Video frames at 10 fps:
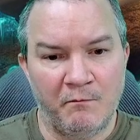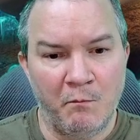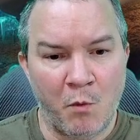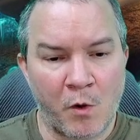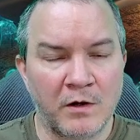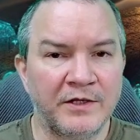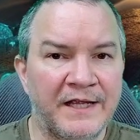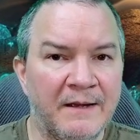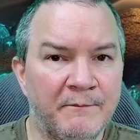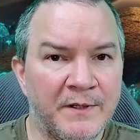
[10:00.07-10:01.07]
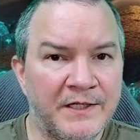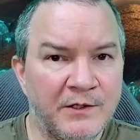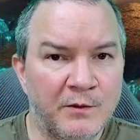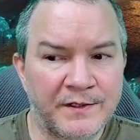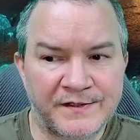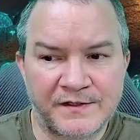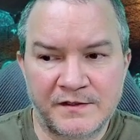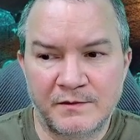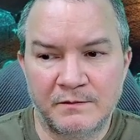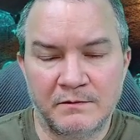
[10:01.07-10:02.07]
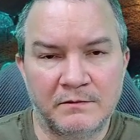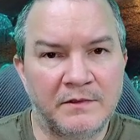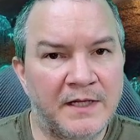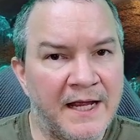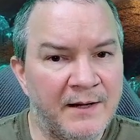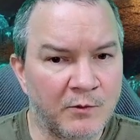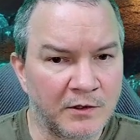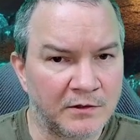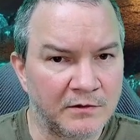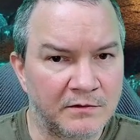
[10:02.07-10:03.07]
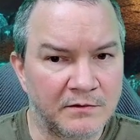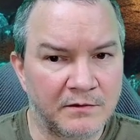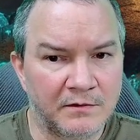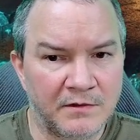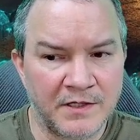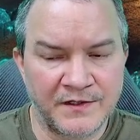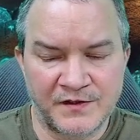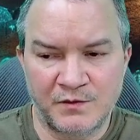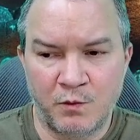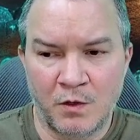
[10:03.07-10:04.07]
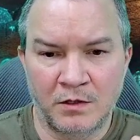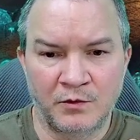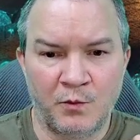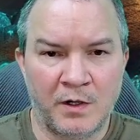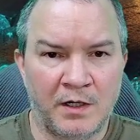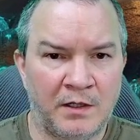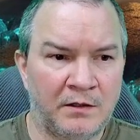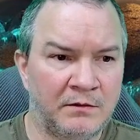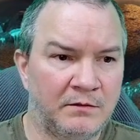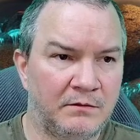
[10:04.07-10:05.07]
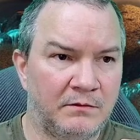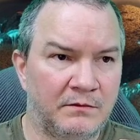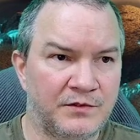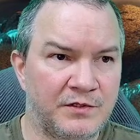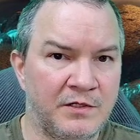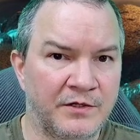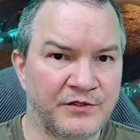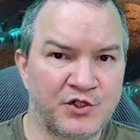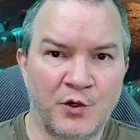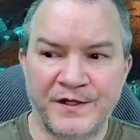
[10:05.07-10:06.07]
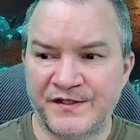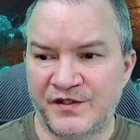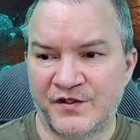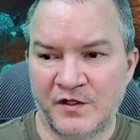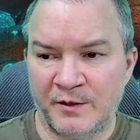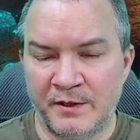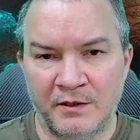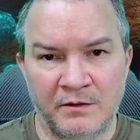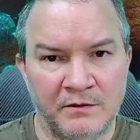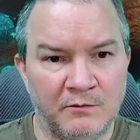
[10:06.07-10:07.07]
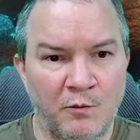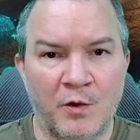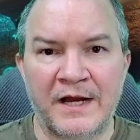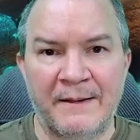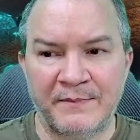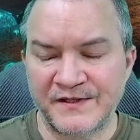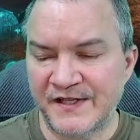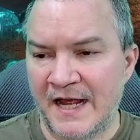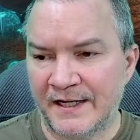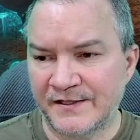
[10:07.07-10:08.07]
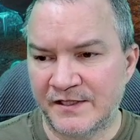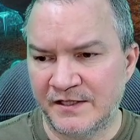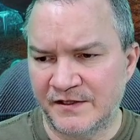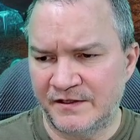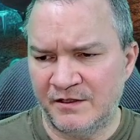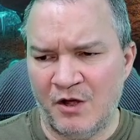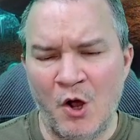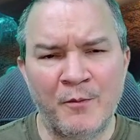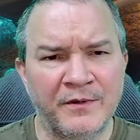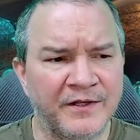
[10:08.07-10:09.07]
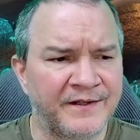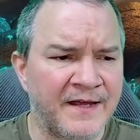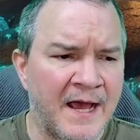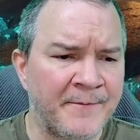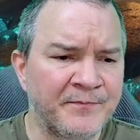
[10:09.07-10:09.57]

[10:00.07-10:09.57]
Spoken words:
morally ambiguous game world, this world where the choices determine what happens next, it's open like that,